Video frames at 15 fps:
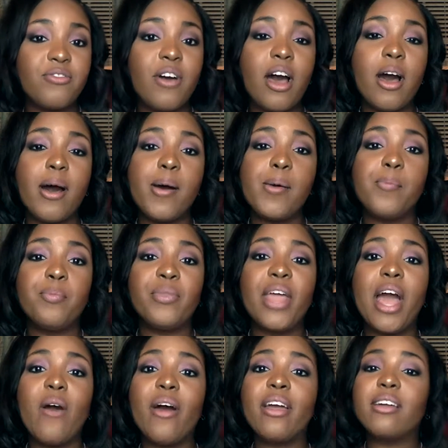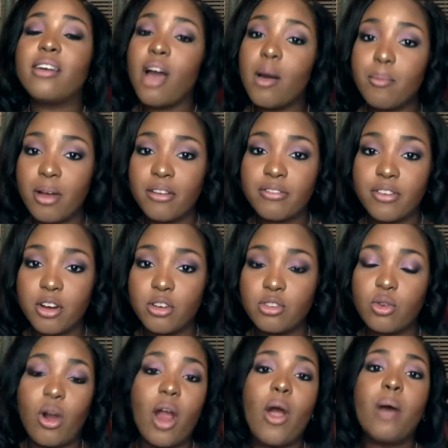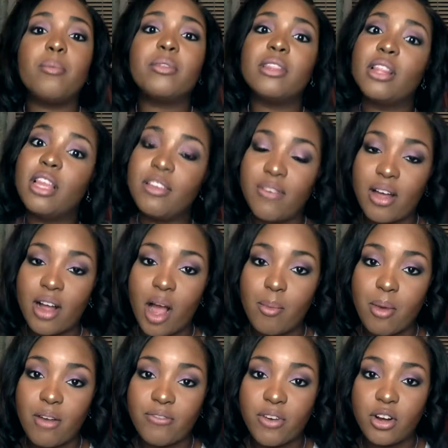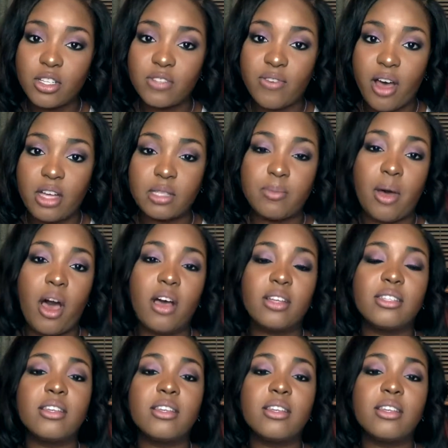how I got my first, or how I believe I got my first VoxBox,